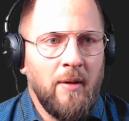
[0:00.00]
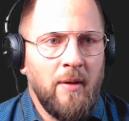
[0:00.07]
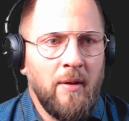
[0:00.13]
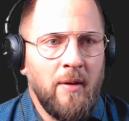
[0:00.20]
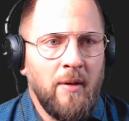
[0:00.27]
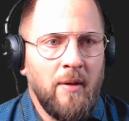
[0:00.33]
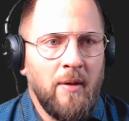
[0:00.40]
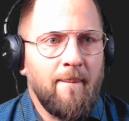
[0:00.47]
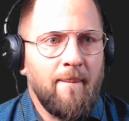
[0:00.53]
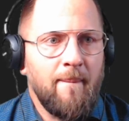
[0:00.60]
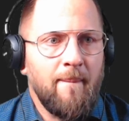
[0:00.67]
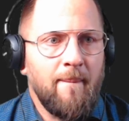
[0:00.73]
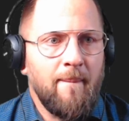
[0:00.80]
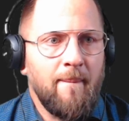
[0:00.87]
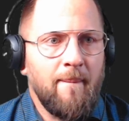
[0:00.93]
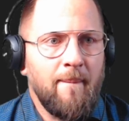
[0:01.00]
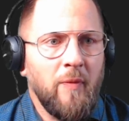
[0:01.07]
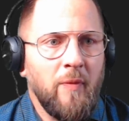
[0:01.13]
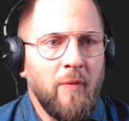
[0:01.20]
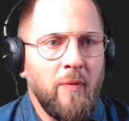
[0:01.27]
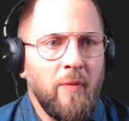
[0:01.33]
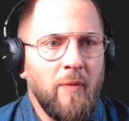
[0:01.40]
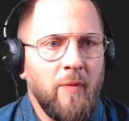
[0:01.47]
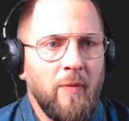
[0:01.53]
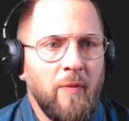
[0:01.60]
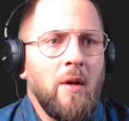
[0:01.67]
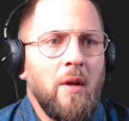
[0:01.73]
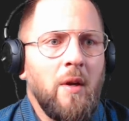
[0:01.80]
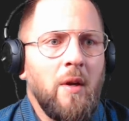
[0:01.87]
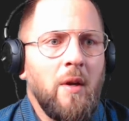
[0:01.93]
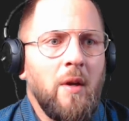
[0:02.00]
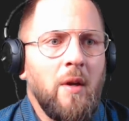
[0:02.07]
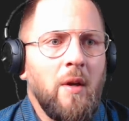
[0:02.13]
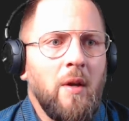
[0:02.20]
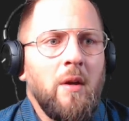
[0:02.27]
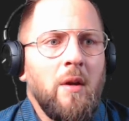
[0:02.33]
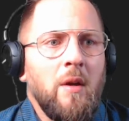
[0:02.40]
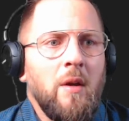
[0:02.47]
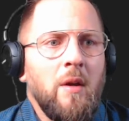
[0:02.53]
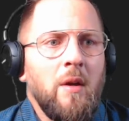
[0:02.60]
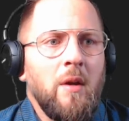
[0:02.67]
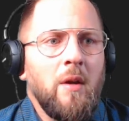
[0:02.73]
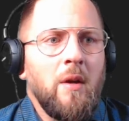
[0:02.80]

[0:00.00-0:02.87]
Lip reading: (no one is talking)